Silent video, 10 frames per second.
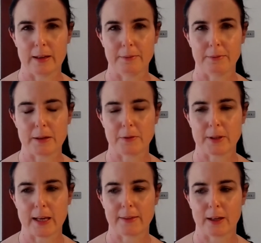if you
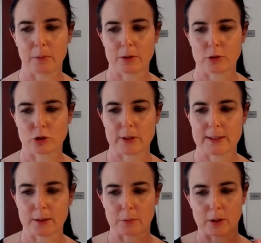get that when you're
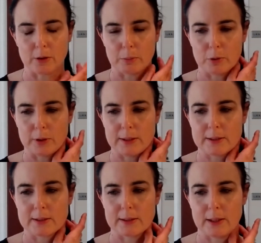treating one of the
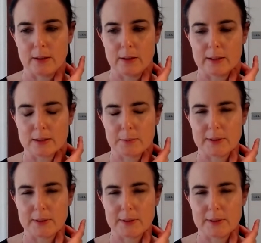points, then that's a